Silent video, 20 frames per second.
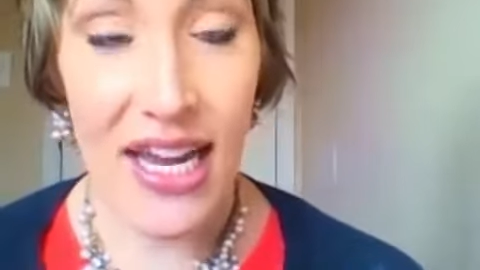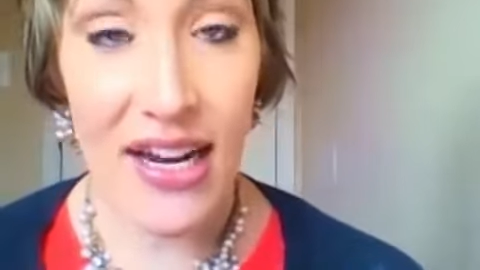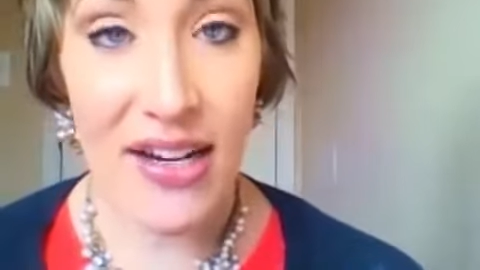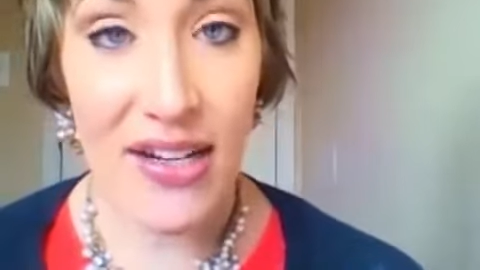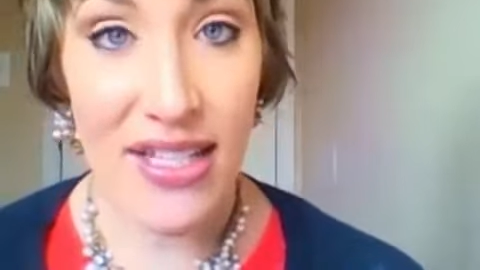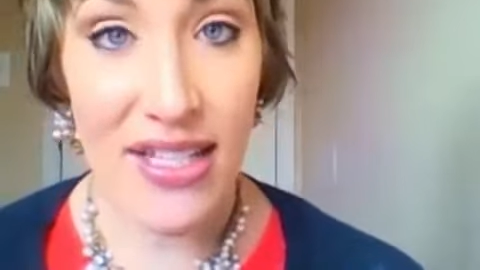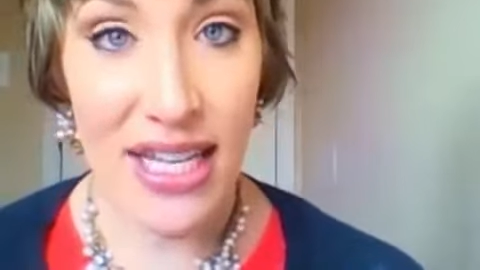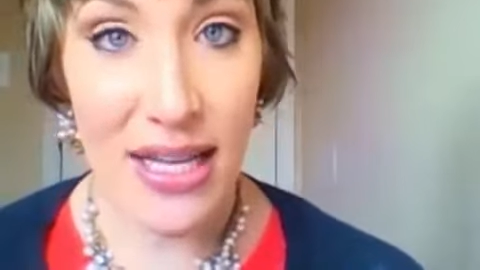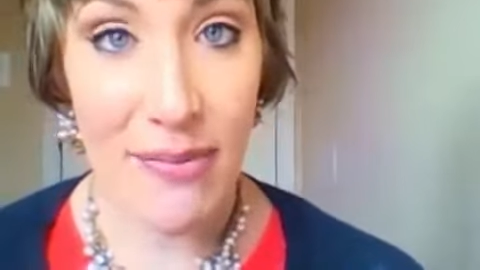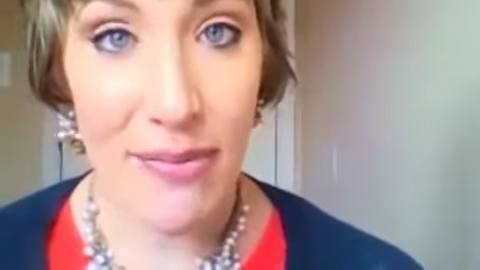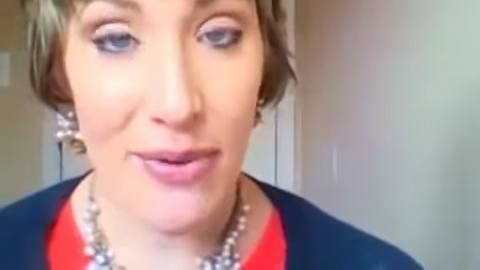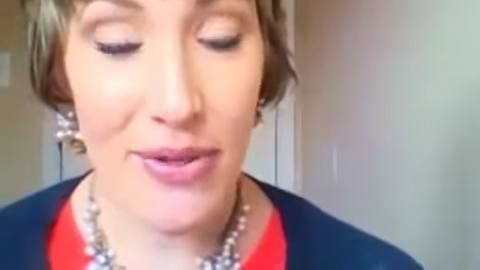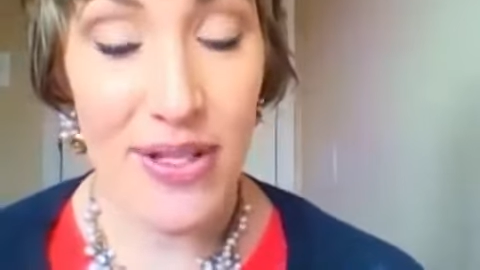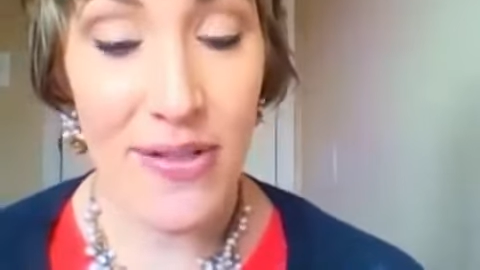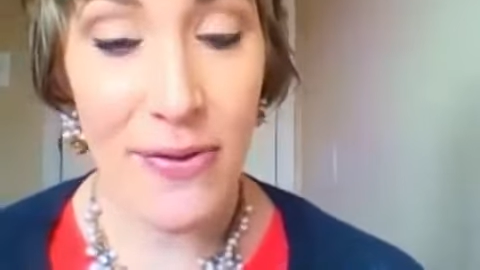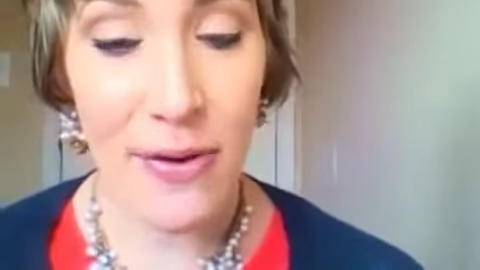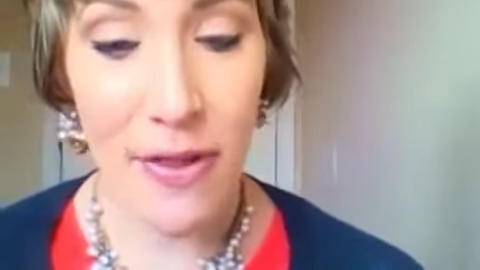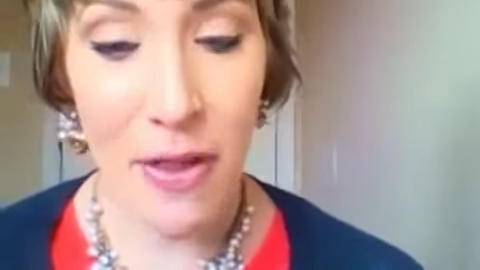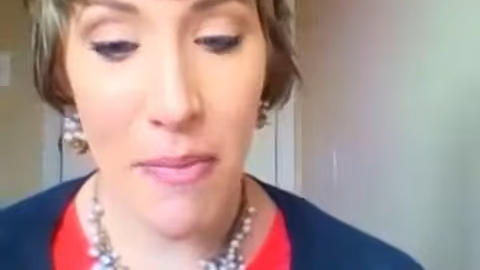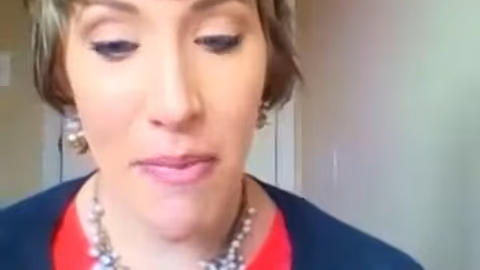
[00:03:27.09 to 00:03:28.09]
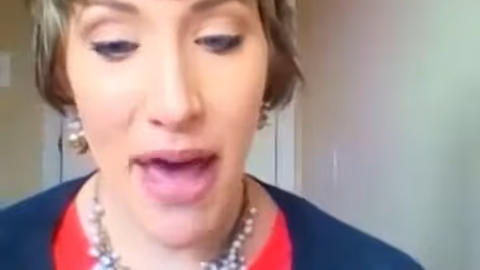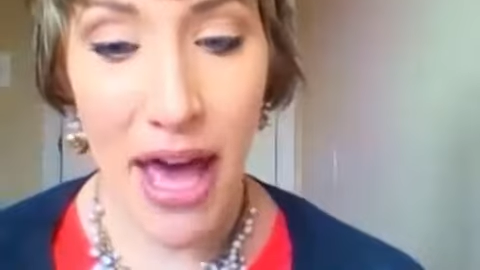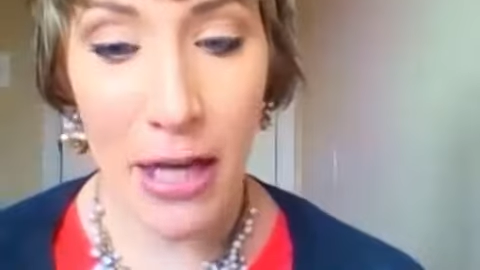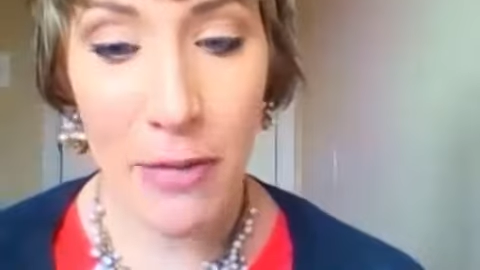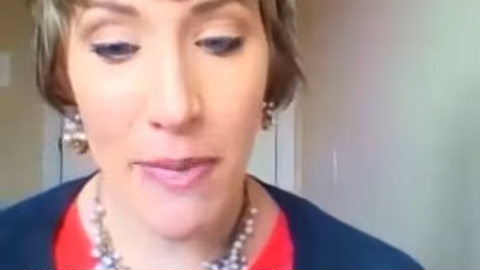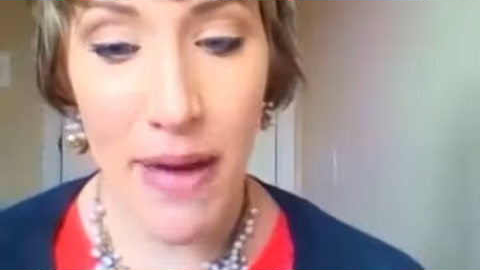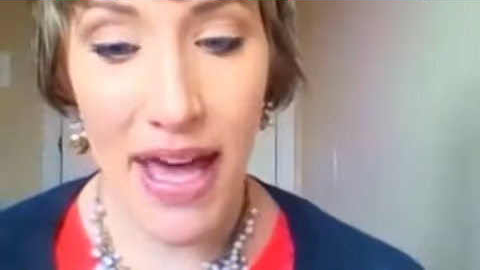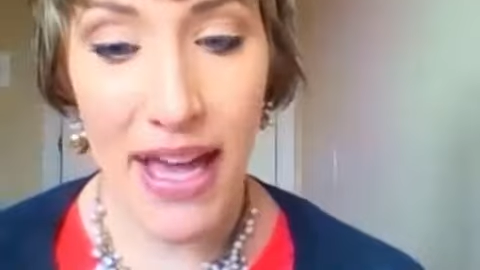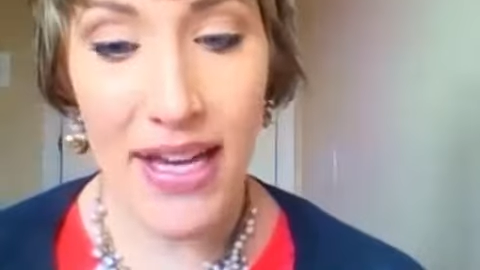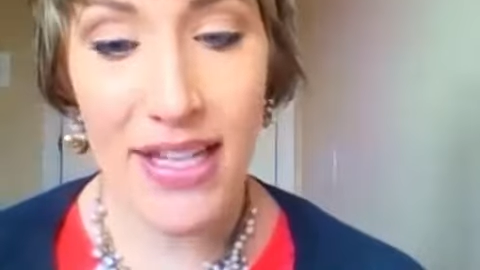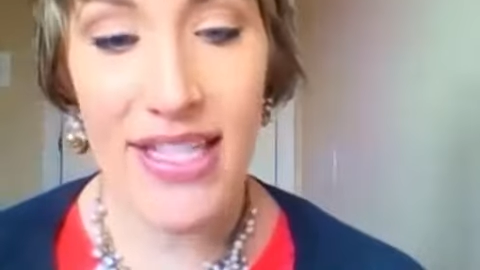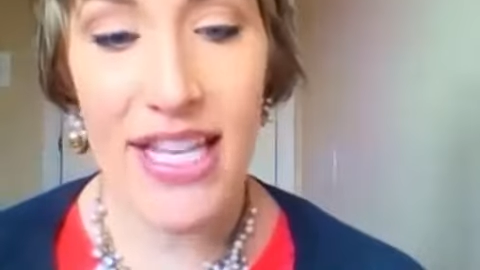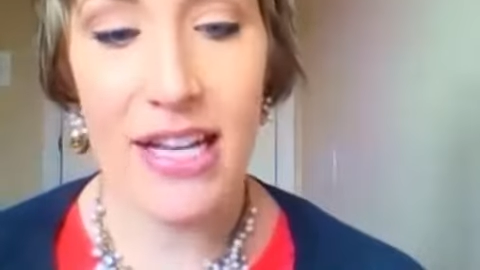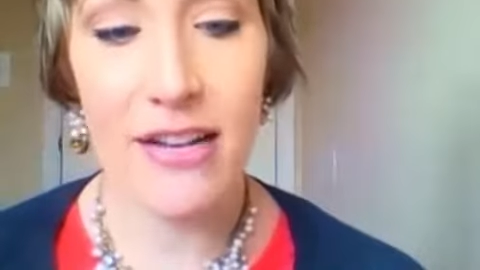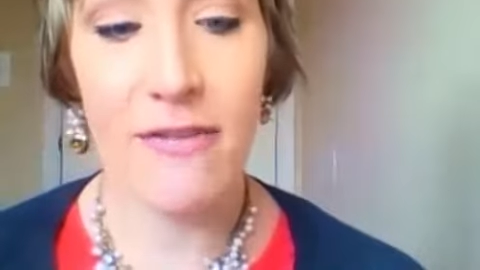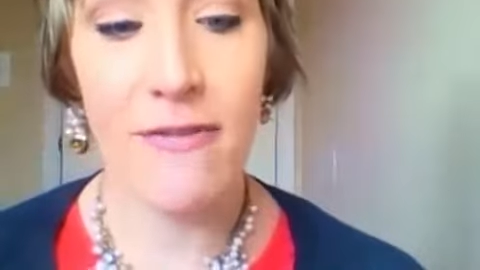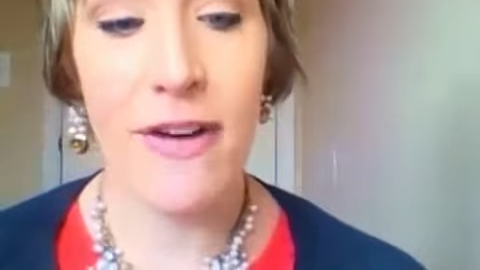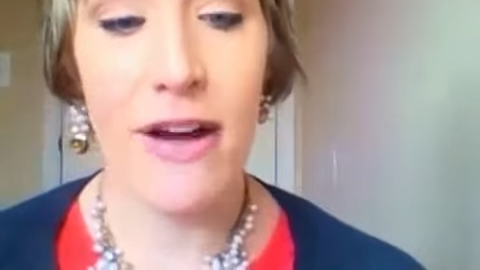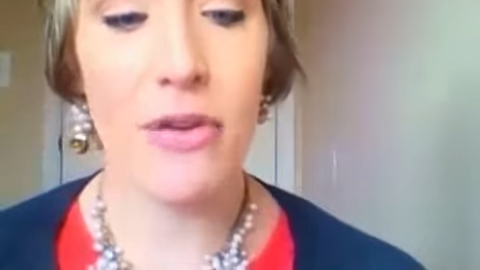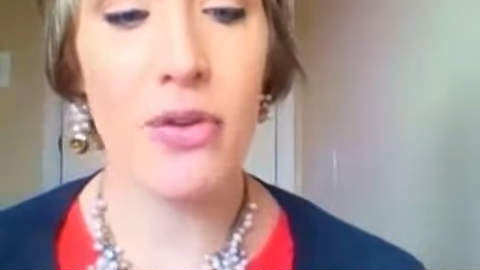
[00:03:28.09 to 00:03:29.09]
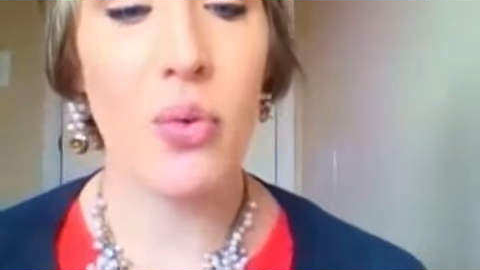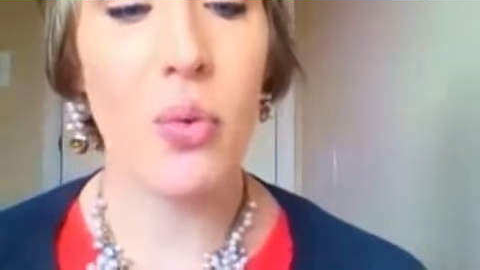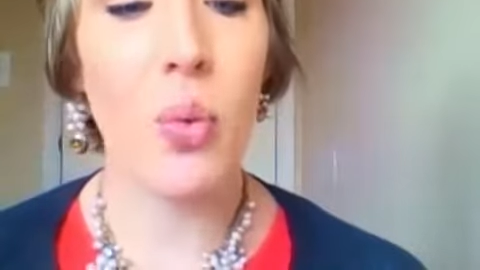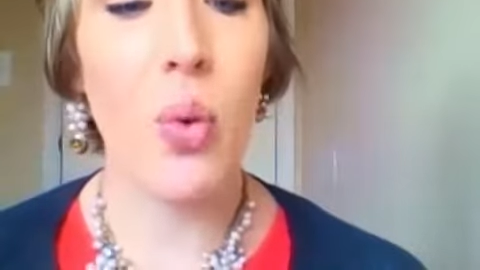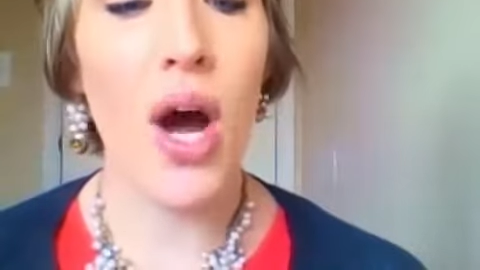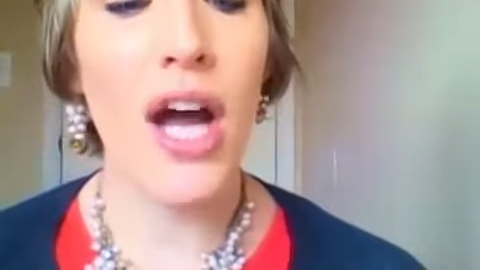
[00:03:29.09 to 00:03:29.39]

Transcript: air samples from the backpacks and found